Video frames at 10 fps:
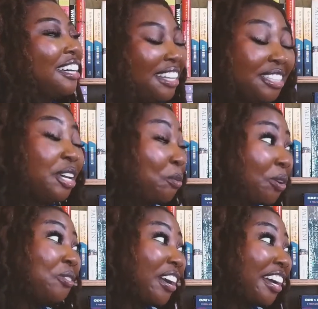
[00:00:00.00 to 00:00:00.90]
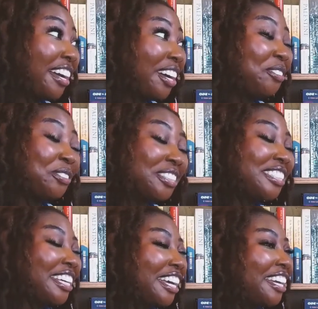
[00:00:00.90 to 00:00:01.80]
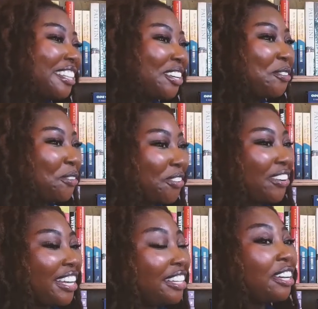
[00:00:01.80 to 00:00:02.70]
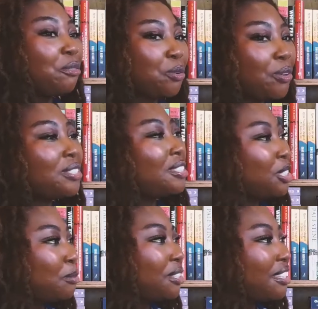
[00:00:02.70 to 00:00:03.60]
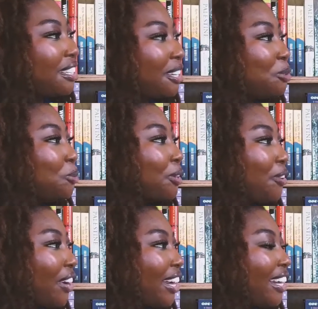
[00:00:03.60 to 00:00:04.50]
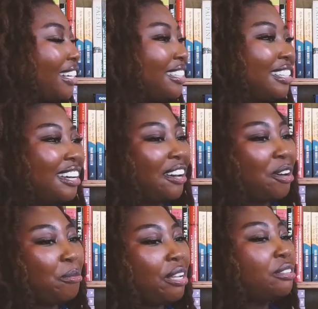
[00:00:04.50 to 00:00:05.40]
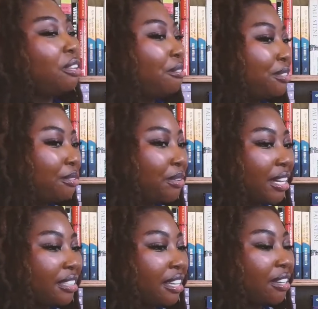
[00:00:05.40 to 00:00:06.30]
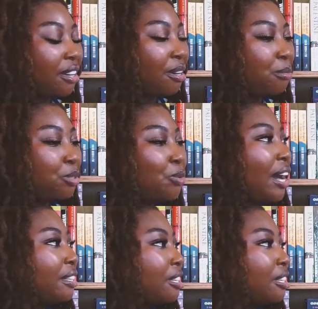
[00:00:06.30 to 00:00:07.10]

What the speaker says: They were right. I will say they were right. Like, of course, the tips at the end were great. And I loved the fact that you added